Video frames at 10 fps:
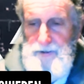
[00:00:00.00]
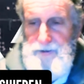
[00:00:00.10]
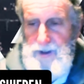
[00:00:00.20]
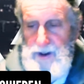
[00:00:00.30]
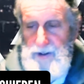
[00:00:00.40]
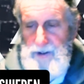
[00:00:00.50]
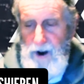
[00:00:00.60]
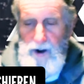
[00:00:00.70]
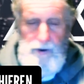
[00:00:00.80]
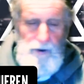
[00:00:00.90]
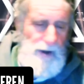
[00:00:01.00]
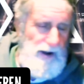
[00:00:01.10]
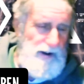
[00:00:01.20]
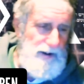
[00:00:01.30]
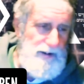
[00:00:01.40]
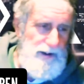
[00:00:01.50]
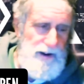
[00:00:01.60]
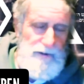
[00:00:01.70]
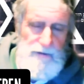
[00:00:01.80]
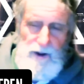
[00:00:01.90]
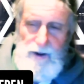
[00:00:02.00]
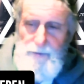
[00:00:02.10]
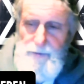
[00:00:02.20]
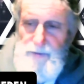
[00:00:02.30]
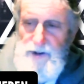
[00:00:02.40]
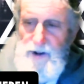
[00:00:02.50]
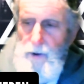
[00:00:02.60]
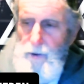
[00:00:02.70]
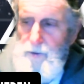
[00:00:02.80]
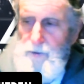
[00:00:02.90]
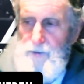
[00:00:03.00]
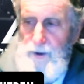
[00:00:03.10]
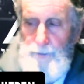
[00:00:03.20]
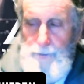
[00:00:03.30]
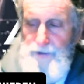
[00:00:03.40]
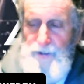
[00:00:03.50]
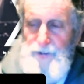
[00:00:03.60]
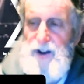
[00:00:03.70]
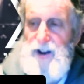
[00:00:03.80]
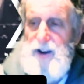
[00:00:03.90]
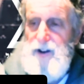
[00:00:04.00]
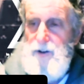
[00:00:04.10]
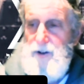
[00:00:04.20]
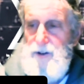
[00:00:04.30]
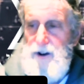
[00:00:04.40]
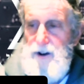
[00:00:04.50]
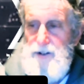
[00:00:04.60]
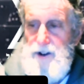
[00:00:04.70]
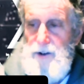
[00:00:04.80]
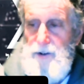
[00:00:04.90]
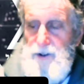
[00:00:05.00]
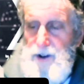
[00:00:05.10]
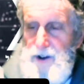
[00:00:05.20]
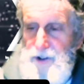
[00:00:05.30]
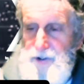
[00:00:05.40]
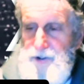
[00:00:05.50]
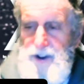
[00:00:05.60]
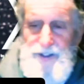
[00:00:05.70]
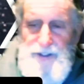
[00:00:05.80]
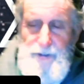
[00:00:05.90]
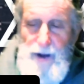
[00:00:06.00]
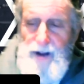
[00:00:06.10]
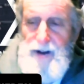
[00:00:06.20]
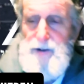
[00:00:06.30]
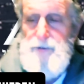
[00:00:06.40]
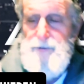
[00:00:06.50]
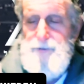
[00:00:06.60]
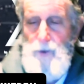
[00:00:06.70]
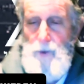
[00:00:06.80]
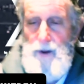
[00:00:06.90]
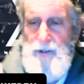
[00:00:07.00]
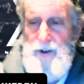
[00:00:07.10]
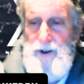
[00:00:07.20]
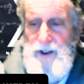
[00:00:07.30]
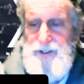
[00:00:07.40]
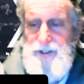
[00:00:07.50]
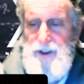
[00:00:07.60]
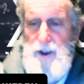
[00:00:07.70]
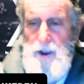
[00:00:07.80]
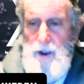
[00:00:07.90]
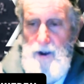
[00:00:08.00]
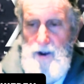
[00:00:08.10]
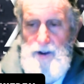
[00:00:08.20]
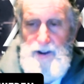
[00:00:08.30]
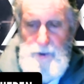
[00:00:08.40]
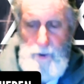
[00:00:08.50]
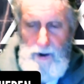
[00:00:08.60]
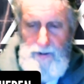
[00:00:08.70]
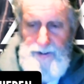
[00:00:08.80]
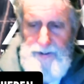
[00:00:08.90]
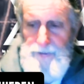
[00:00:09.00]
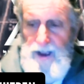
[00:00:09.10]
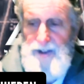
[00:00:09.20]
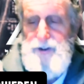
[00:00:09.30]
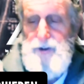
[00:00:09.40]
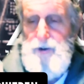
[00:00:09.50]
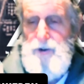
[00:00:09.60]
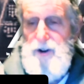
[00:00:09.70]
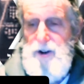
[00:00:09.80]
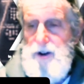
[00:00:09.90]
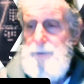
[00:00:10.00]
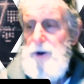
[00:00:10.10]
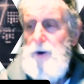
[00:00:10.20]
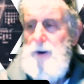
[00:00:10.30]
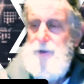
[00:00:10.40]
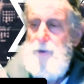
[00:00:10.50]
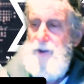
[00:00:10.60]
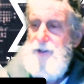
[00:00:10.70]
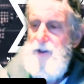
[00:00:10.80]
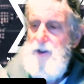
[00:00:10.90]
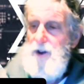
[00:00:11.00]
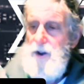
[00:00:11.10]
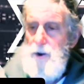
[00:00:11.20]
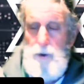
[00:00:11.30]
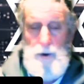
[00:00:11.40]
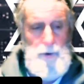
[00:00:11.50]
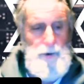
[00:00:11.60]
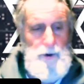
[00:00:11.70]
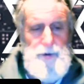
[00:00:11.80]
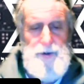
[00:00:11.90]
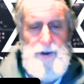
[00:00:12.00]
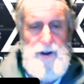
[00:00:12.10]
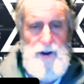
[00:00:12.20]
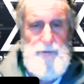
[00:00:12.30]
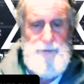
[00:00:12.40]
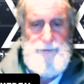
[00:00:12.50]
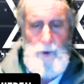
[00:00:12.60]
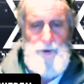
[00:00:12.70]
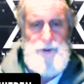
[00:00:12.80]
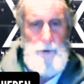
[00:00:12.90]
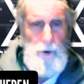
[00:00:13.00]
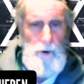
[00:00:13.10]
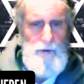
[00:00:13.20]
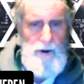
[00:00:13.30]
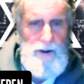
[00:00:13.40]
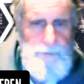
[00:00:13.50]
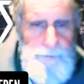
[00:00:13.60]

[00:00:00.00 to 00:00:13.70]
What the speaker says: they can argue about it, and they can pontificate or jest about it. Whatever it is, each one of us has to come to grips with what are we doing here? What's the whole point, right?